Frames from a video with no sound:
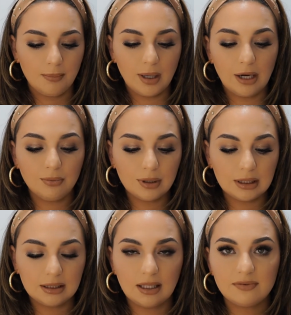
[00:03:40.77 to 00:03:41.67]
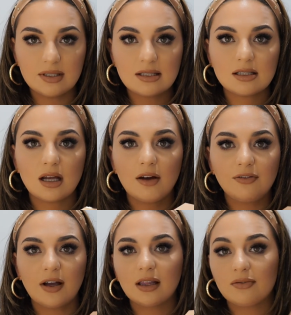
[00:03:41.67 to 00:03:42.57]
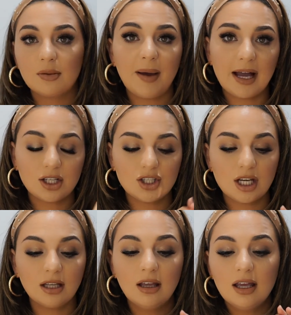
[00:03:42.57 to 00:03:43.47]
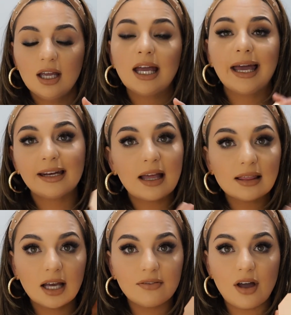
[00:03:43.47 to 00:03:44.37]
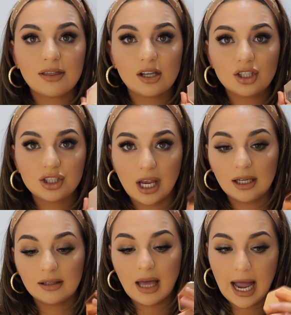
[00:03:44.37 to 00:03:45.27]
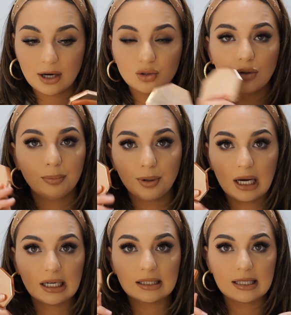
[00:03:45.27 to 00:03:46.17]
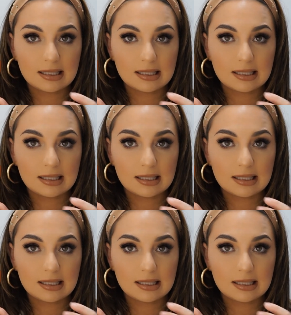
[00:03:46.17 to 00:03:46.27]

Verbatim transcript: But I really love the stuff. I love the packaging and I love the shade in the actual product.